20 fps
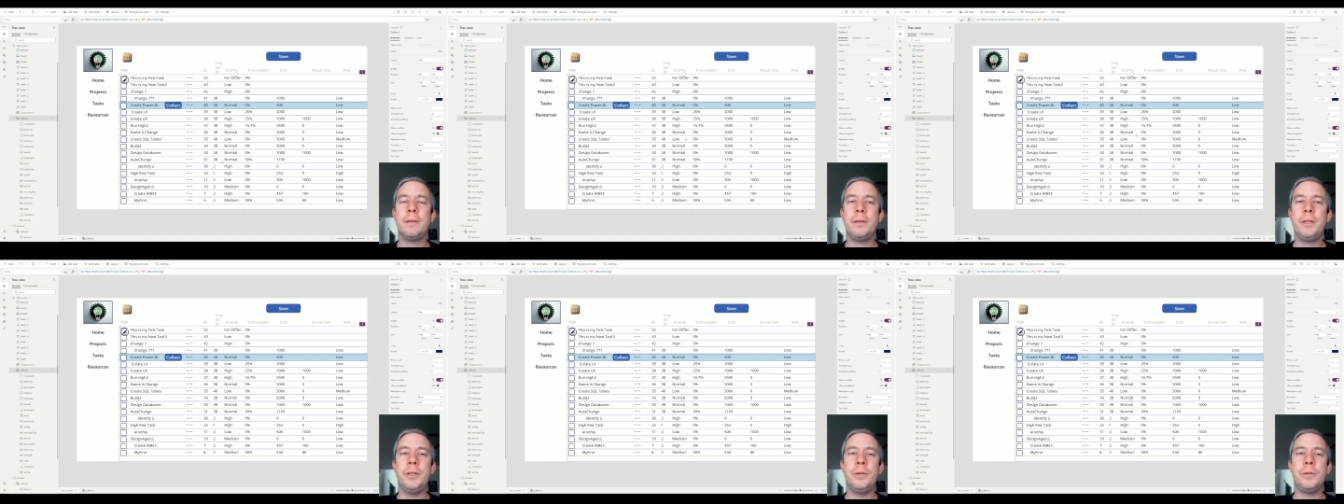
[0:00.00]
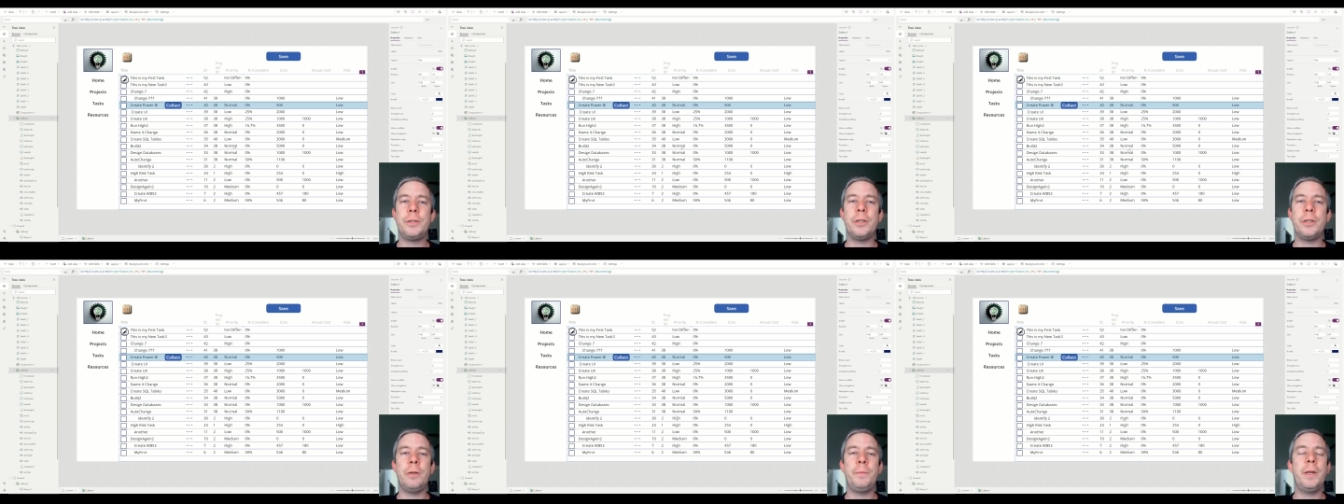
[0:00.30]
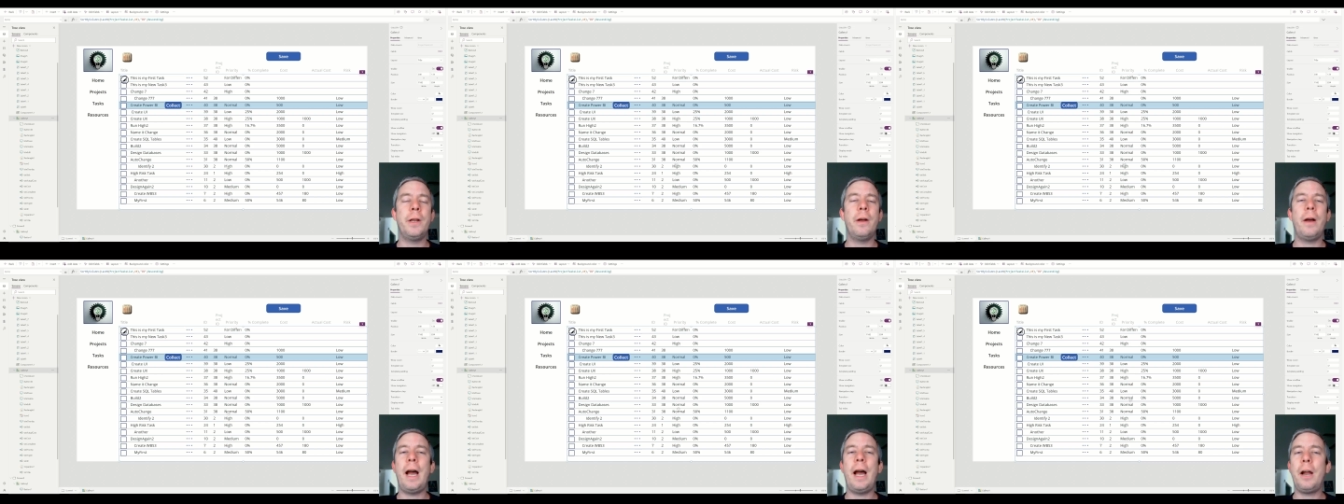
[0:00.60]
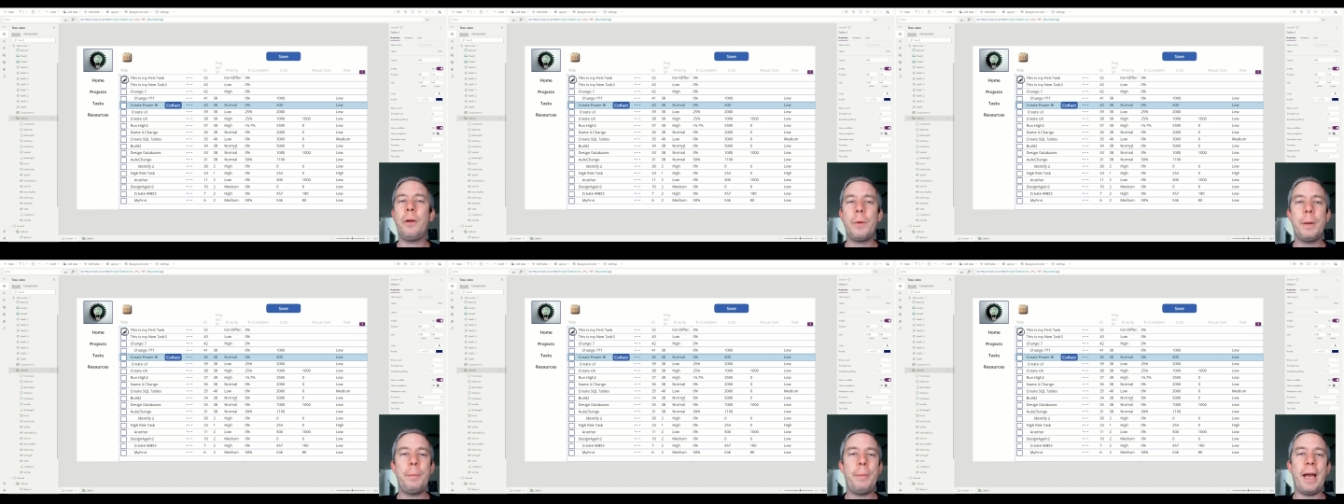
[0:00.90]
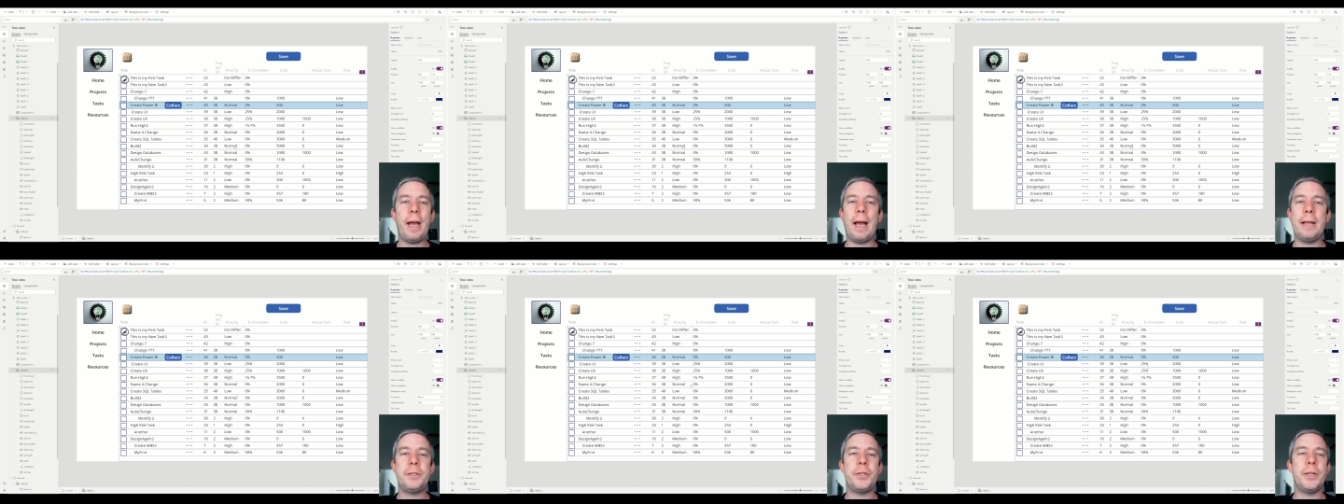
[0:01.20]
YouTube. You know, how do we
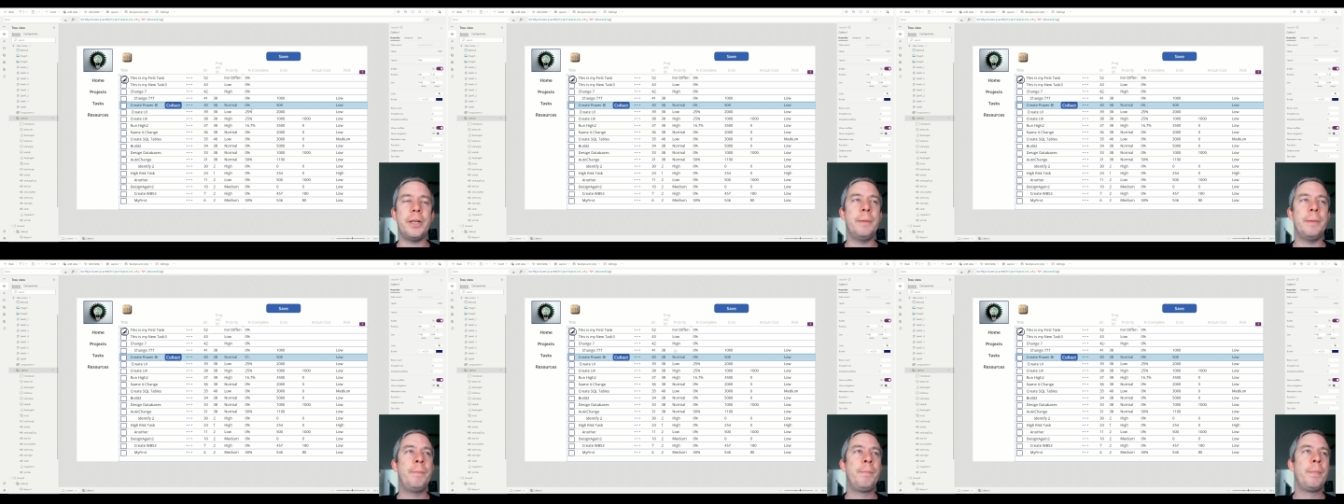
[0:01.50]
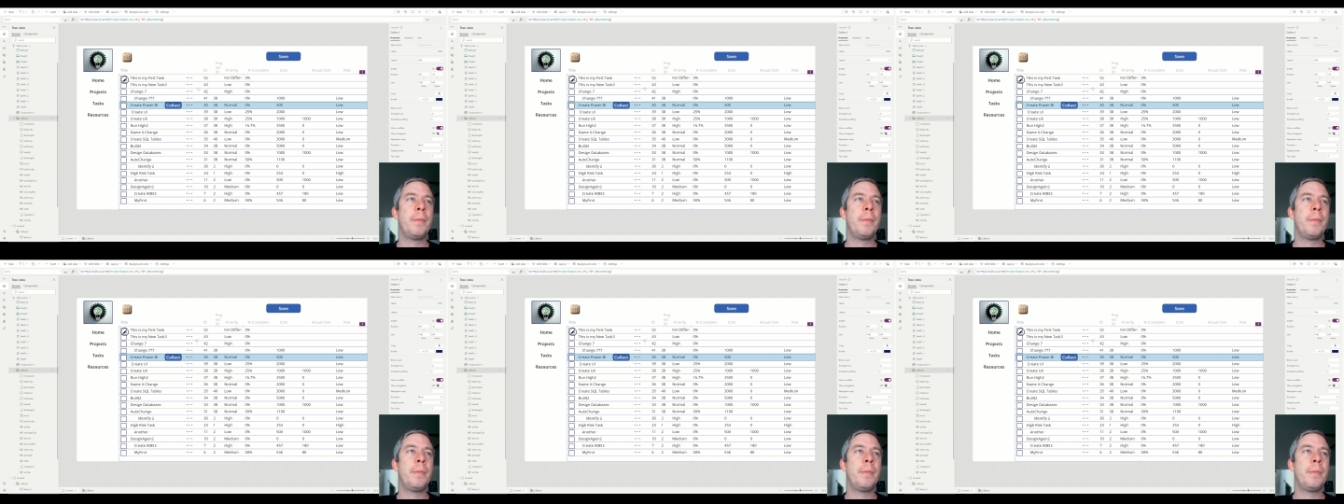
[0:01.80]
patch it?